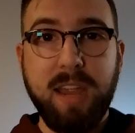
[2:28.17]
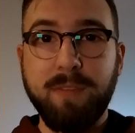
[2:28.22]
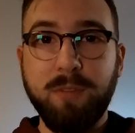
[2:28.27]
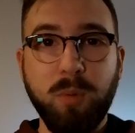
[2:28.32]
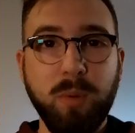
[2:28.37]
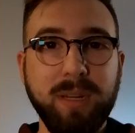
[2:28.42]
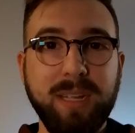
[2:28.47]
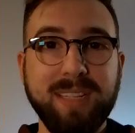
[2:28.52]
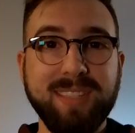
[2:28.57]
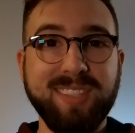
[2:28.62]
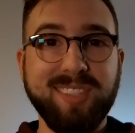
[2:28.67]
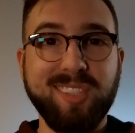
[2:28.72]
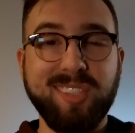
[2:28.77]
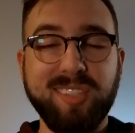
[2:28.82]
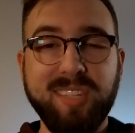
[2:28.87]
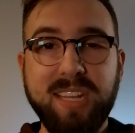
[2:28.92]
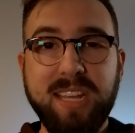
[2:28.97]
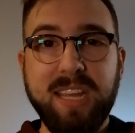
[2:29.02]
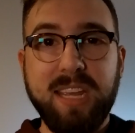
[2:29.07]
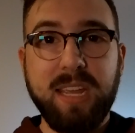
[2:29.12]
Everyone can
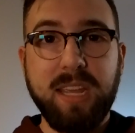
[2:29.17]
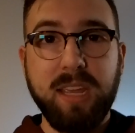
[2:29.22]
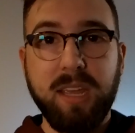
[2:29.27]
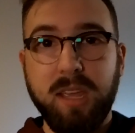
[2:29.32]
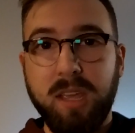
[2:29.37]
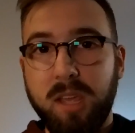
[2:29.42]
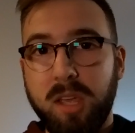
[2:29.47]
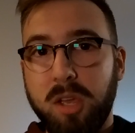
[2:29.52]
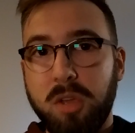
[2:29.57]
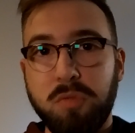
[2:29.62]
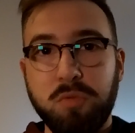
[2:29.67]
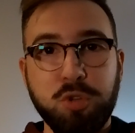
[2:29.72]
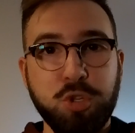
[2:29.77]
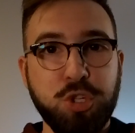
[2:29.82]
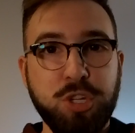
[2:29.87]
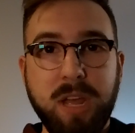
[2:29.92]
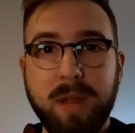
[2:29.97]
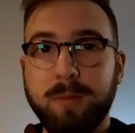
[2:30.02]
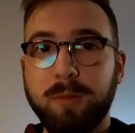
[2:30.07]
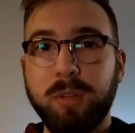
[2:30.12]
see
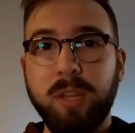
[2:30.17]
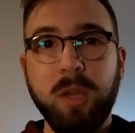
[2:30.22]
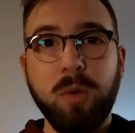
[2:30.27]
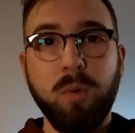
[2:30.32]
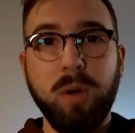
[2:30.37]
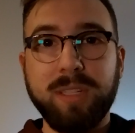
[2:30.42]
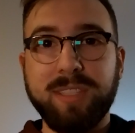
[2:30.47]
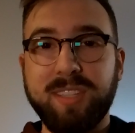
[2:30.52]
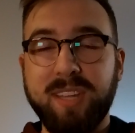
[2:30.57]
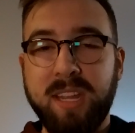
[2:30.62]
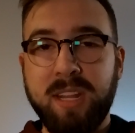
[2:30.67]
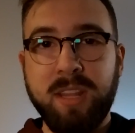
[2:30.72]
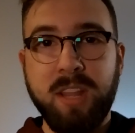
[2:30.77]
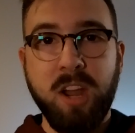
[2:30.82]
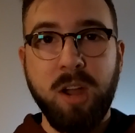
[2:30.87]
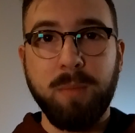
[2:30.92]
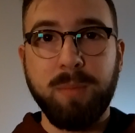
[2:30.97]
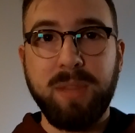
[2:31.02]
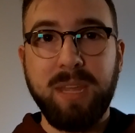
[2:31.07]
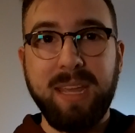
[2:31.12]
generally what's in
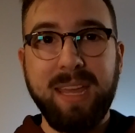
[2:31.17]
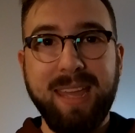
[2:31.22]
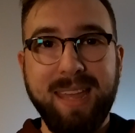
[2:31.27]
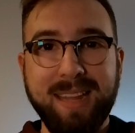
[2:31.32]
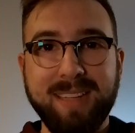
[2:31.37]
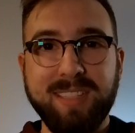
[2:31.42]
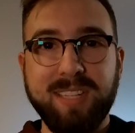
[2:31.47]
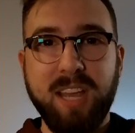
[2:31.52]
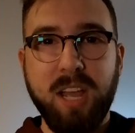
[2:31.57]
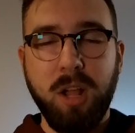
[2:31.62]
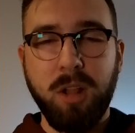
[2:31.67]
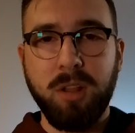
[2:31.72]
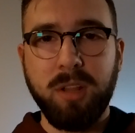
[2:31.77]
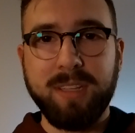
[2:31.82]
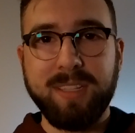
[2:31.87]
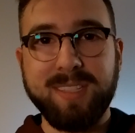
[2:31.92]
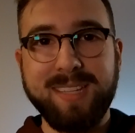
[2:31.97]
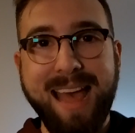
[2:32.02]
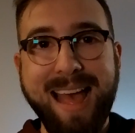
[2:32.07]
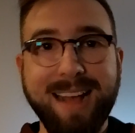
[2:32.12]
there, but they can't tell
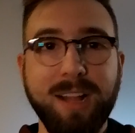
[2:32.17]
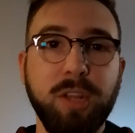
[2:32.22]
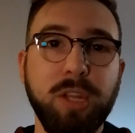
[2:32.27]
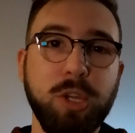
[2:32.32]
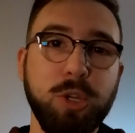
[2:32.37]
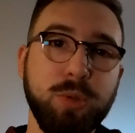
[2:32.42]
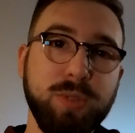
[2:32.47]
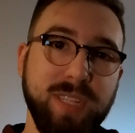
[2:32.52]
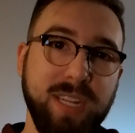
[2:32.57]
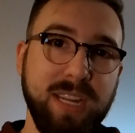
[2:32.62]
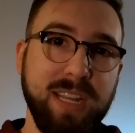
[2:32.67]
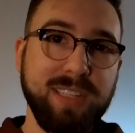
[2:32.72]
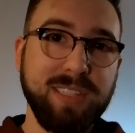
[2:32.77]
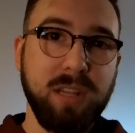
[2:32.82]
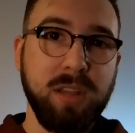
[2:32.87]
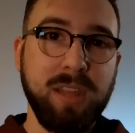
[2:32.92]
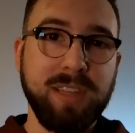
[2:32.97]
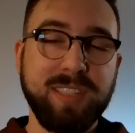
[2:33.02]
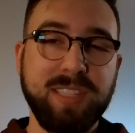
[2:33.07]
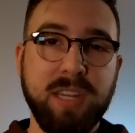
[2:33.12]
exactly whose it is
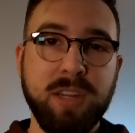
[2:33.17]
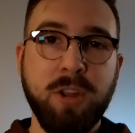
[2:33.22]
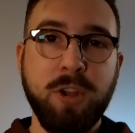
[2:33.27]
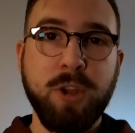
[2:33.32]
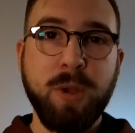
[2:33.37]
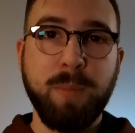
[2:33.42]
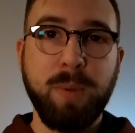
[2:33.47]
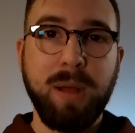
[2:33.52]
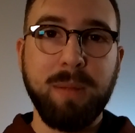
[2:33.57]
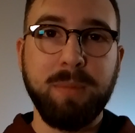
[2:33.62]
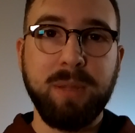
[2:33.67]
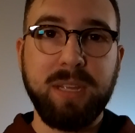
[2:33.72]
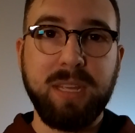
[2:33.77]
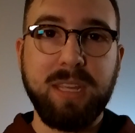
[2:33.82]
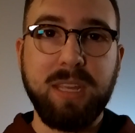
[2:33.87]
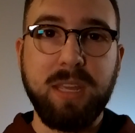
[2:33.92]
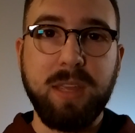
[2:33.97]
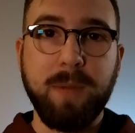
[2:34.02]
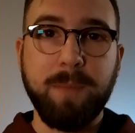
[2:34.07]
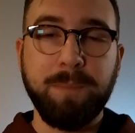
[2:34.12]
unless they know your public
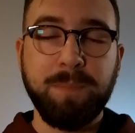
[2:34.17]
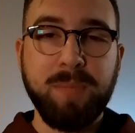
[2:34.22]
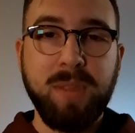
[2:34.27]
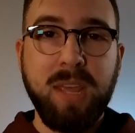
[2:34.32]
key.